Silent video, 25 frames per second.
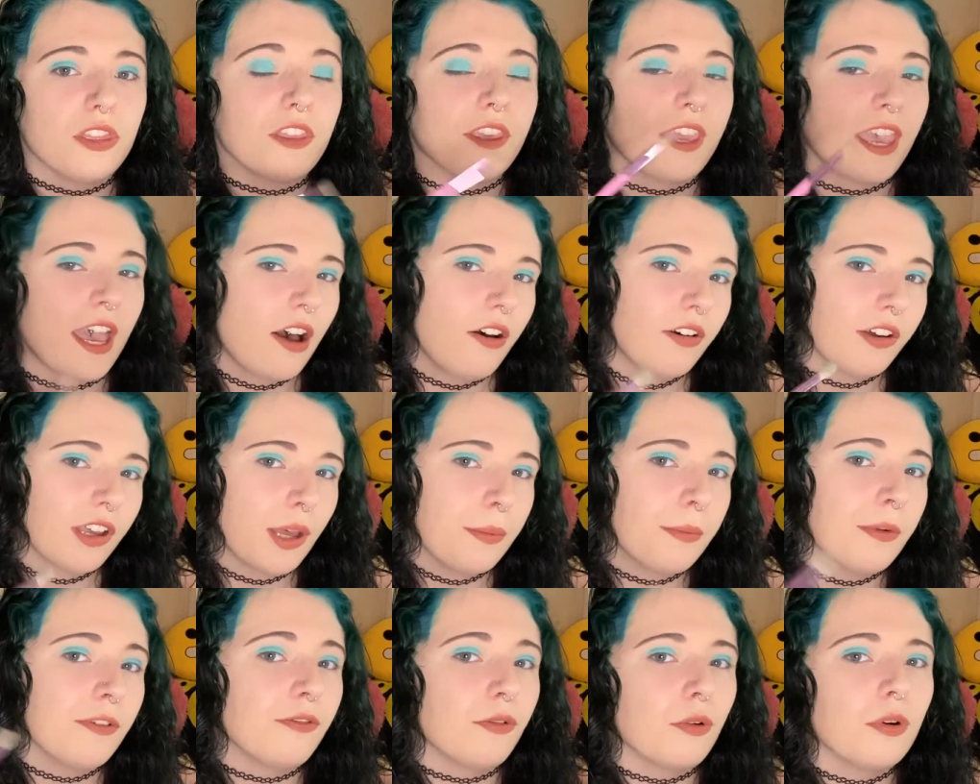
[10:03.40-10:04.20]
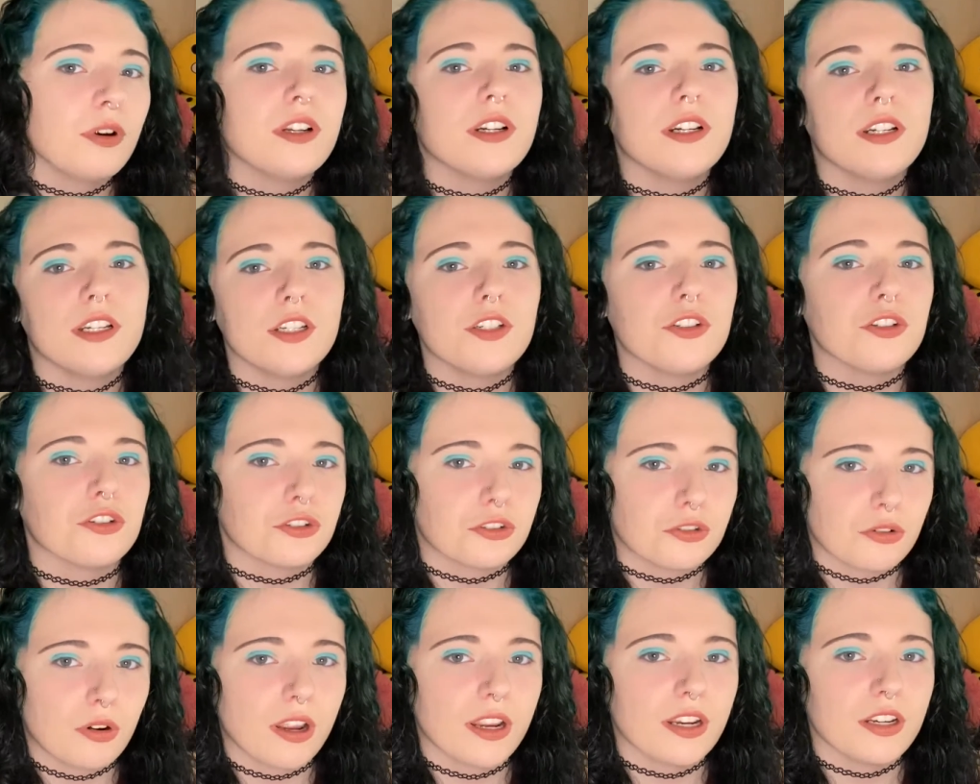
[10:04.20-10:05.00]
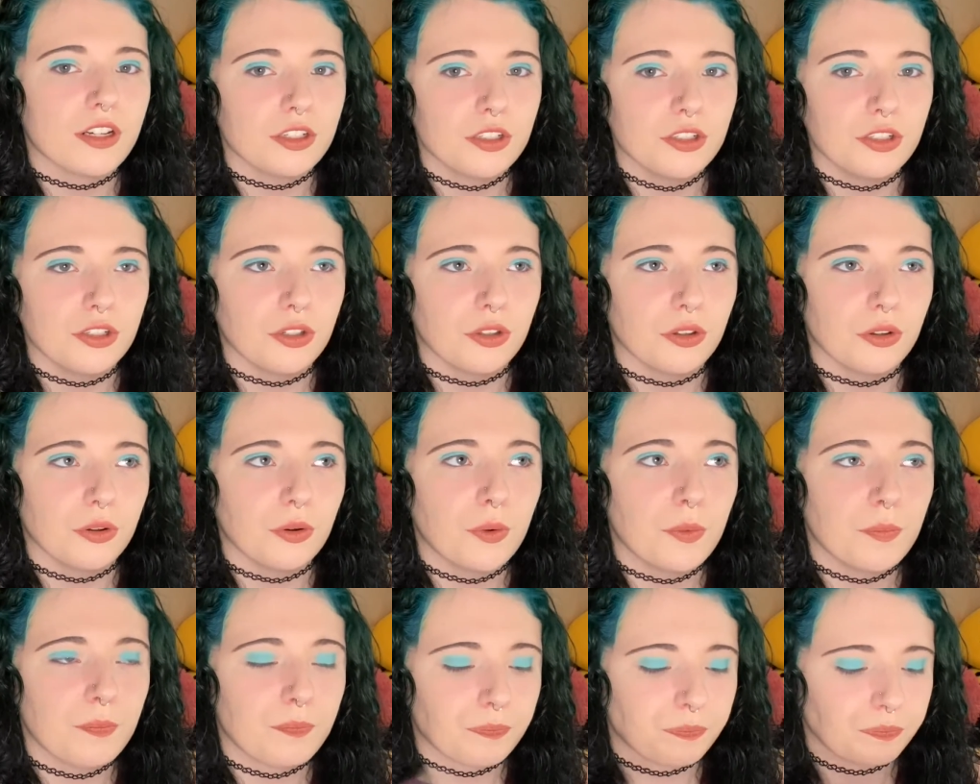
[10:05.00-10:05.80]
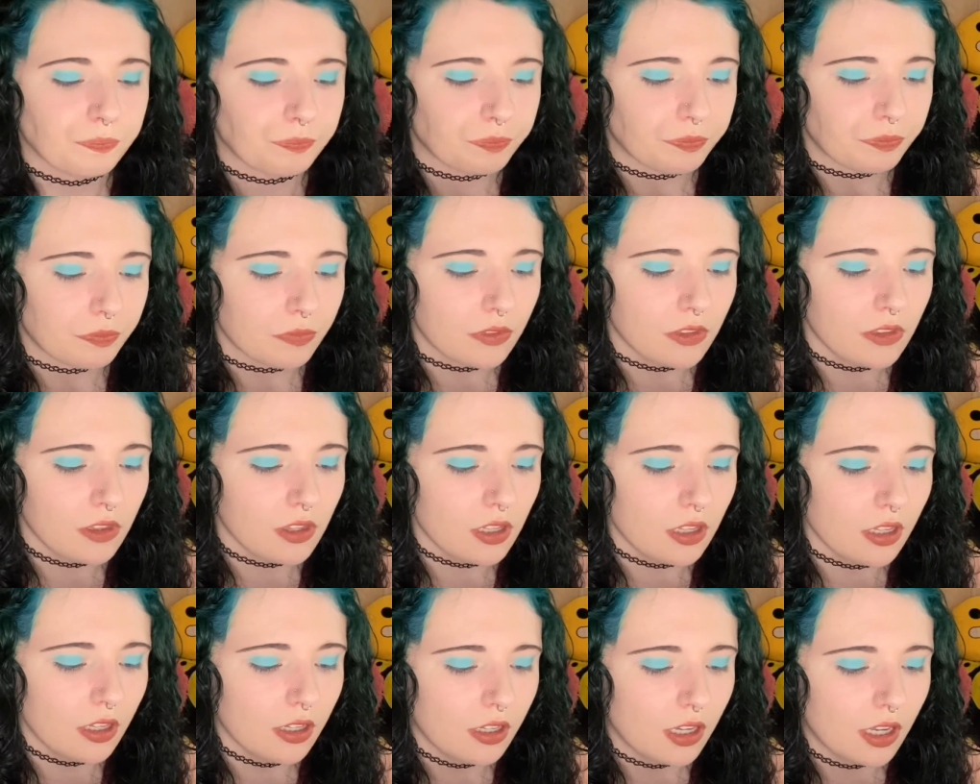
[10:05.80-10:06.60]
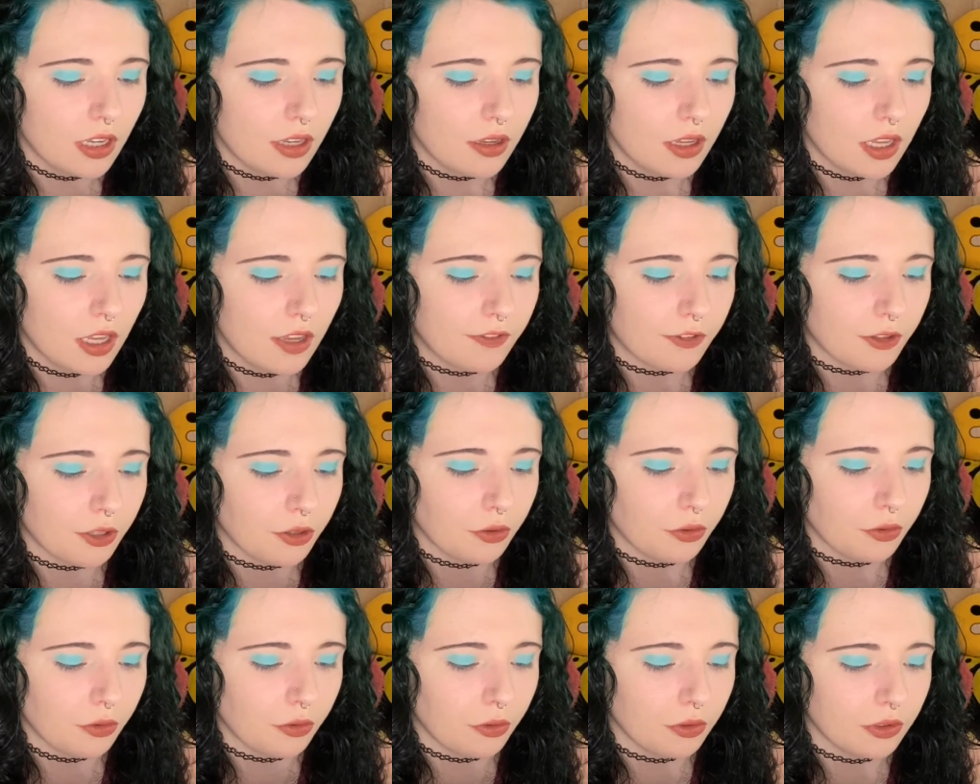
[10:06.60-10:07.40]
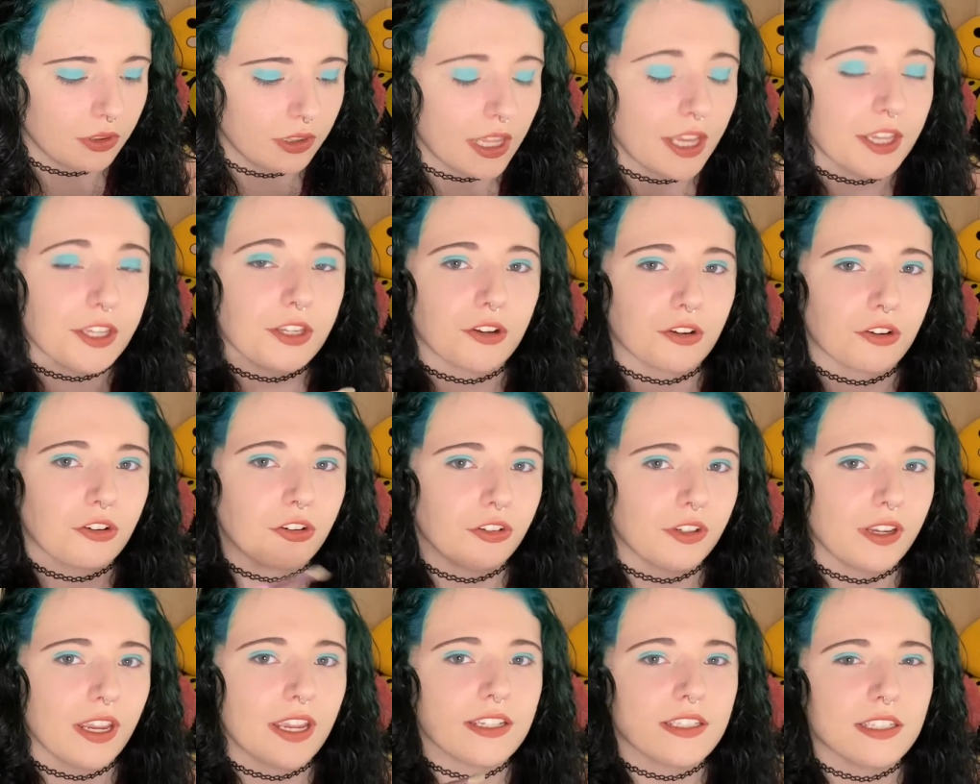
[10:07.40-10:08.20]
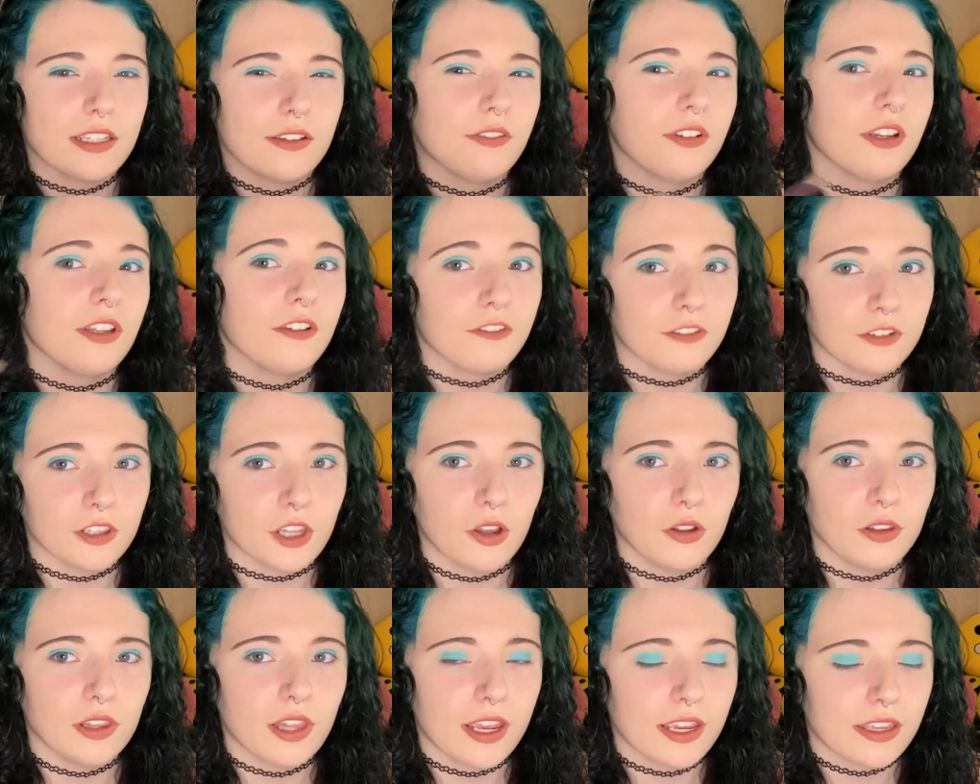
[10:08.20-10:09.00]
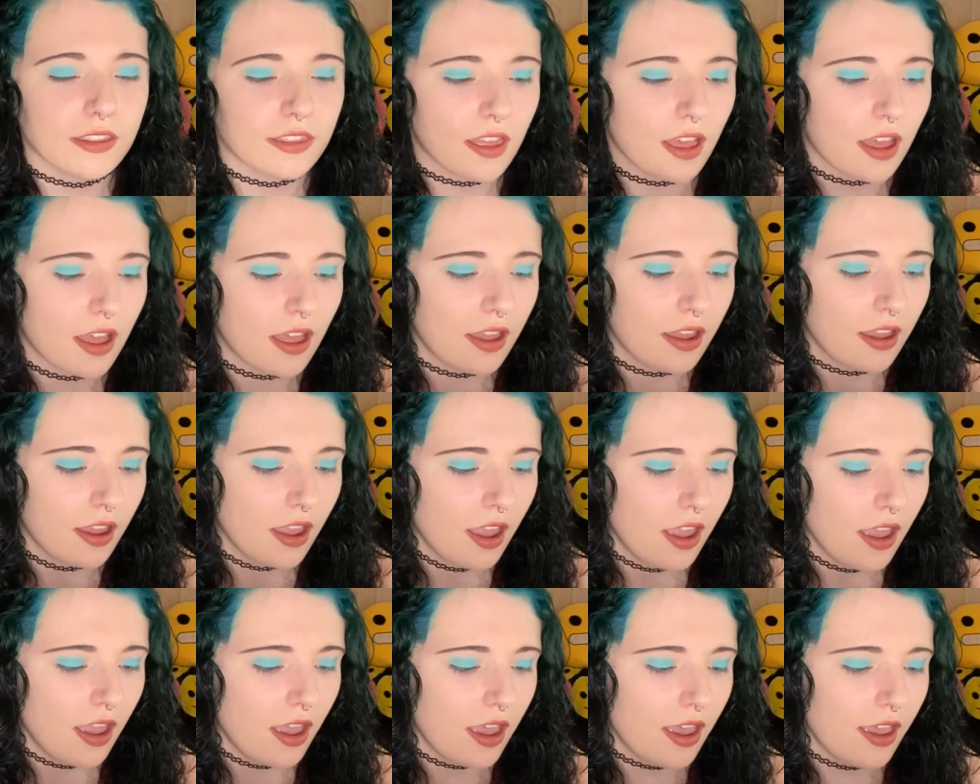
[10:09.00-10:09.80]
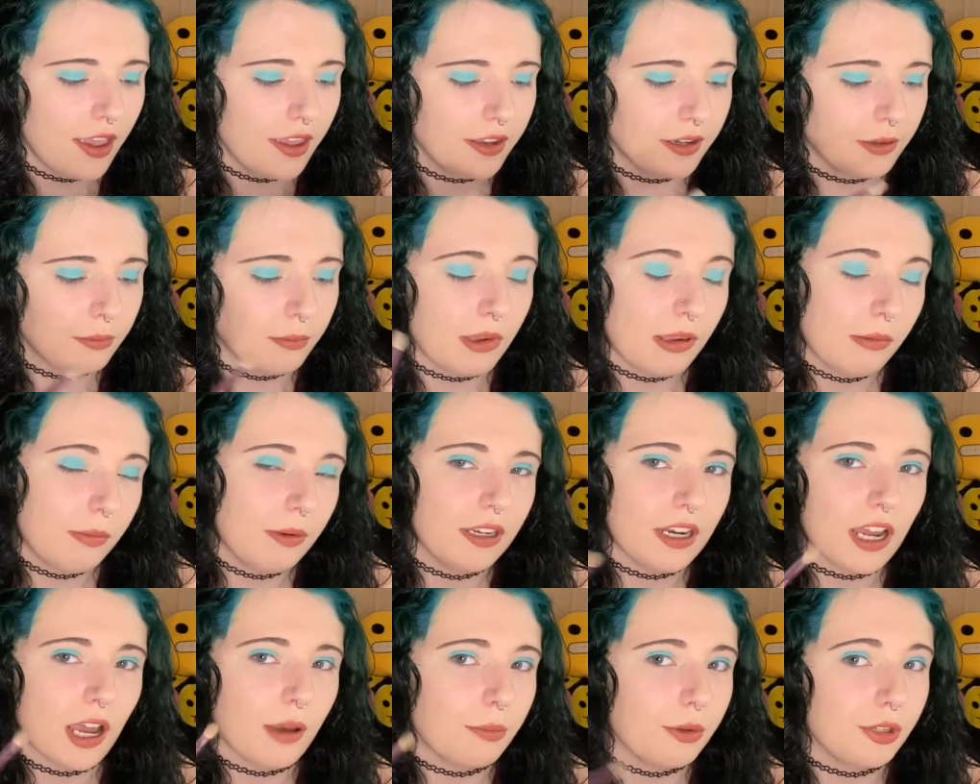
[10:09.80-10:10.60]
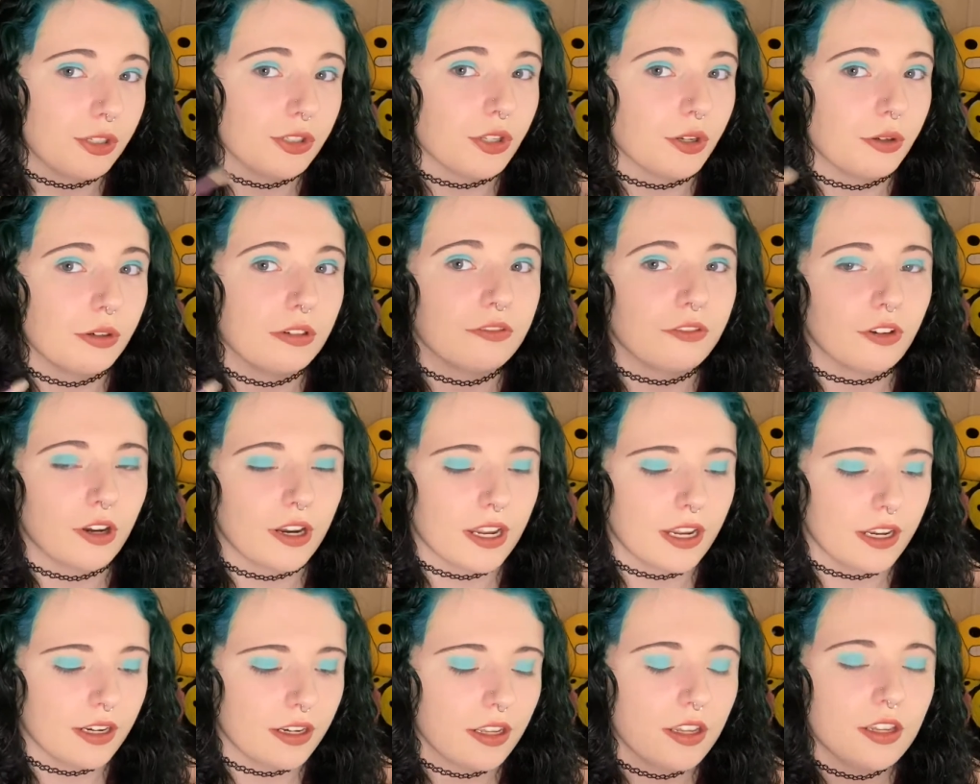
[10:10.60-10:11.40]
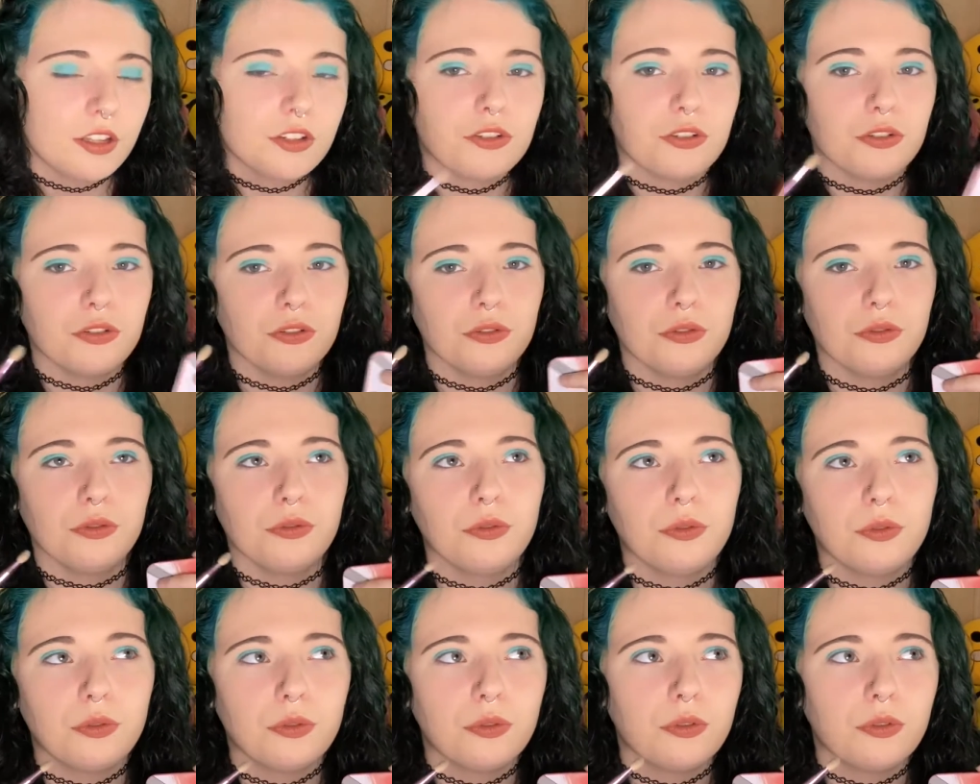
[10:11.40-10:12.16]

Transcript: the outcome of what it is you're trying to do if you let your creativity flow like that and maybe not be so afraid to